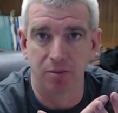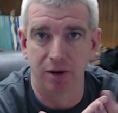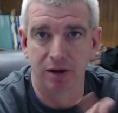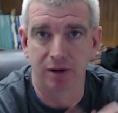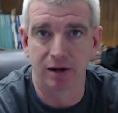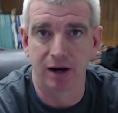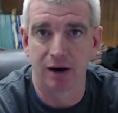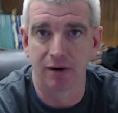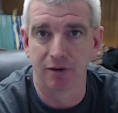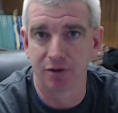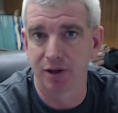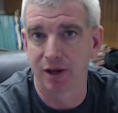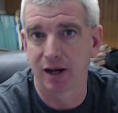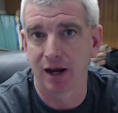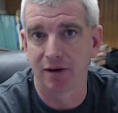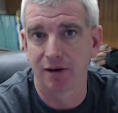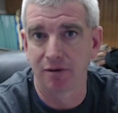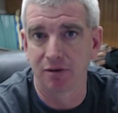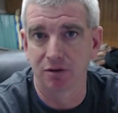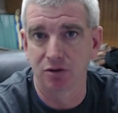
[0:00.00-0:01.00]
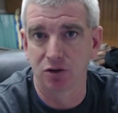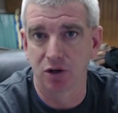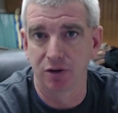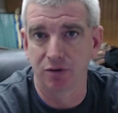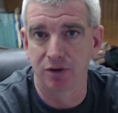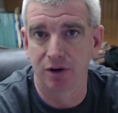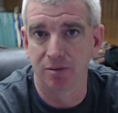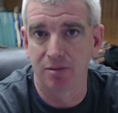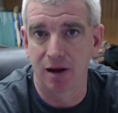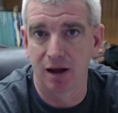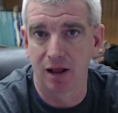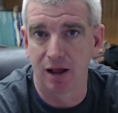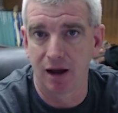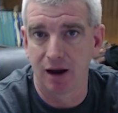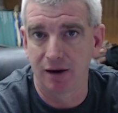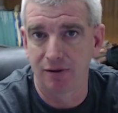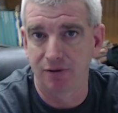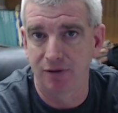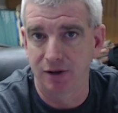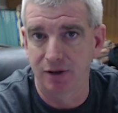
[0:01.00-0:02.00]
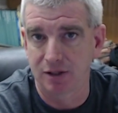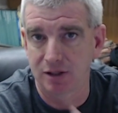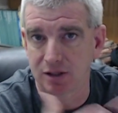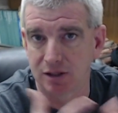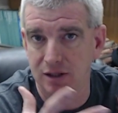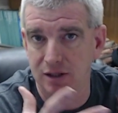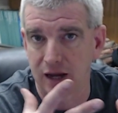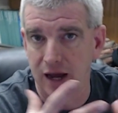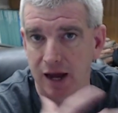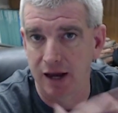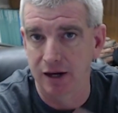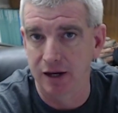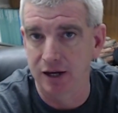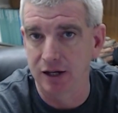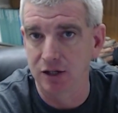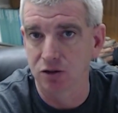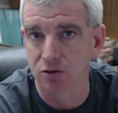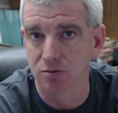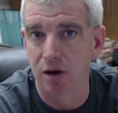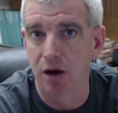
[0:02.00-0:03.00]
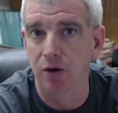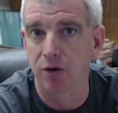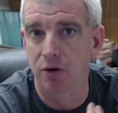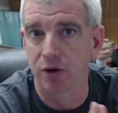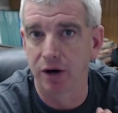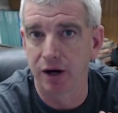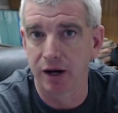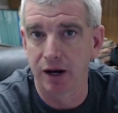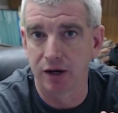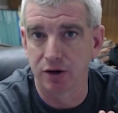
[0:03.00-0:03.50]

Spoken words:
but everything I've ever driven in my life that's had a diesel motor in it,